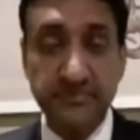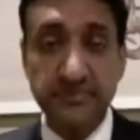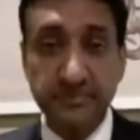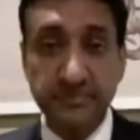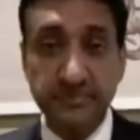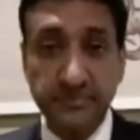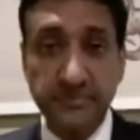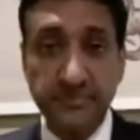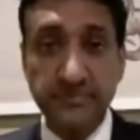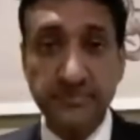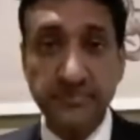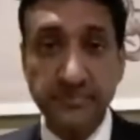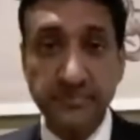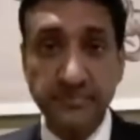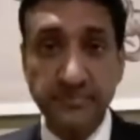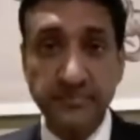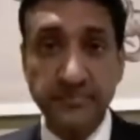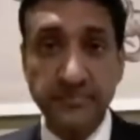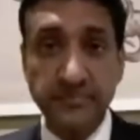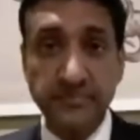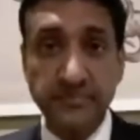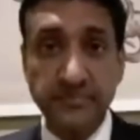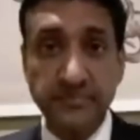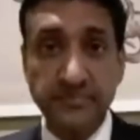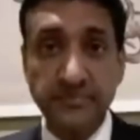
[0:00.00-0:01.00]

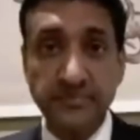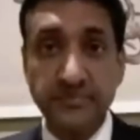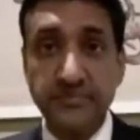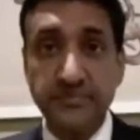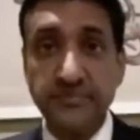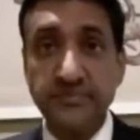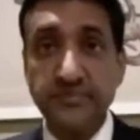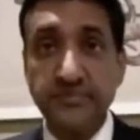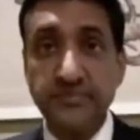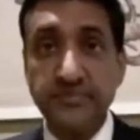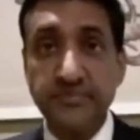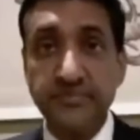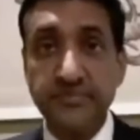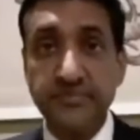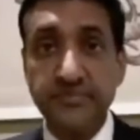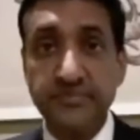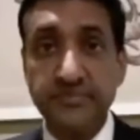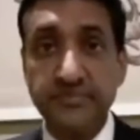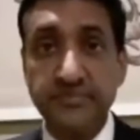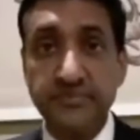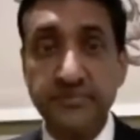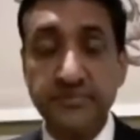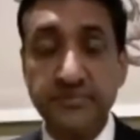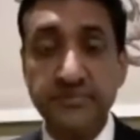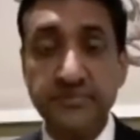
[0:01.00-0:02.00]

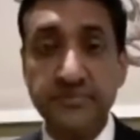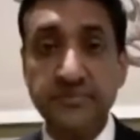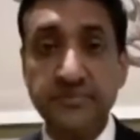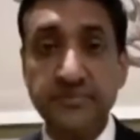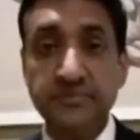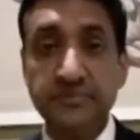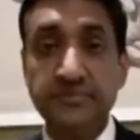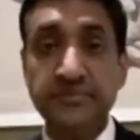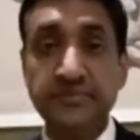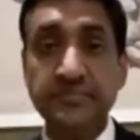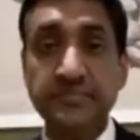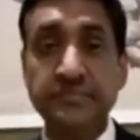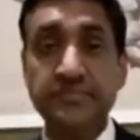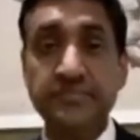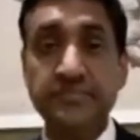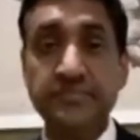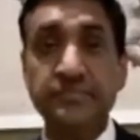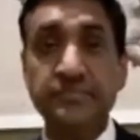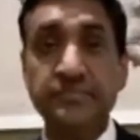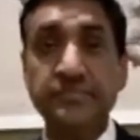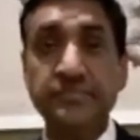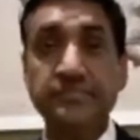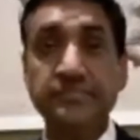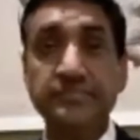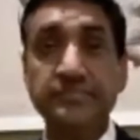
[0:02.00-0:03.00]

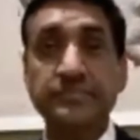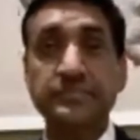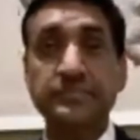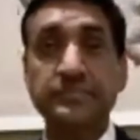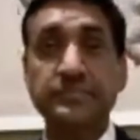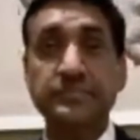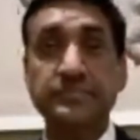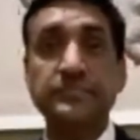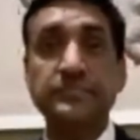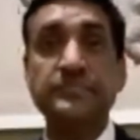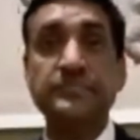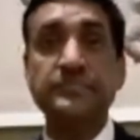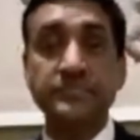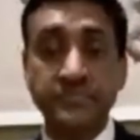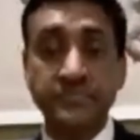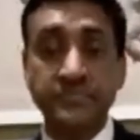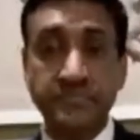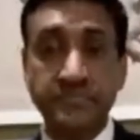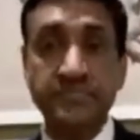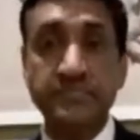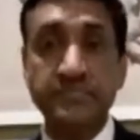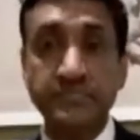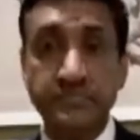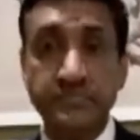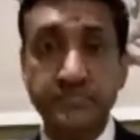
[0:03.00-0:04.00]

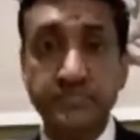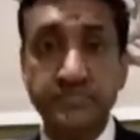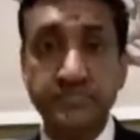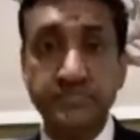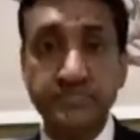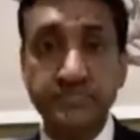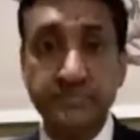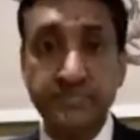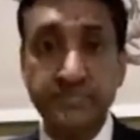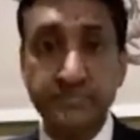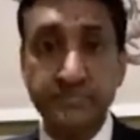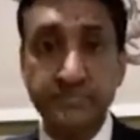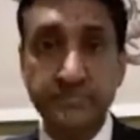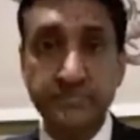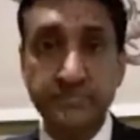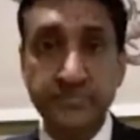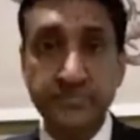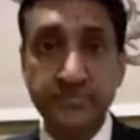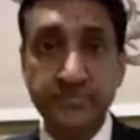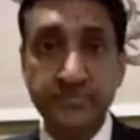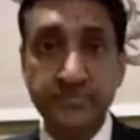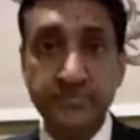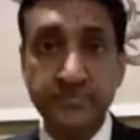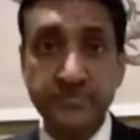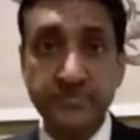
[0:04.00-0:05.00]

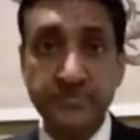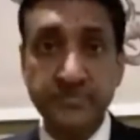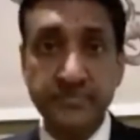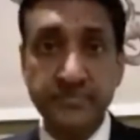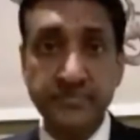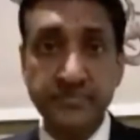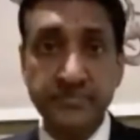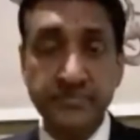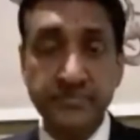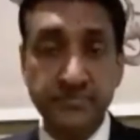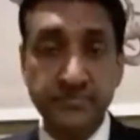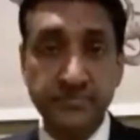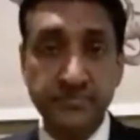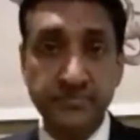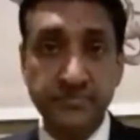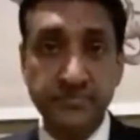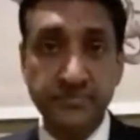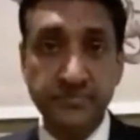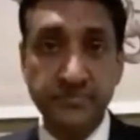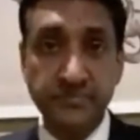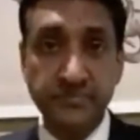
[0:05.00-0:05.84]
[no speech]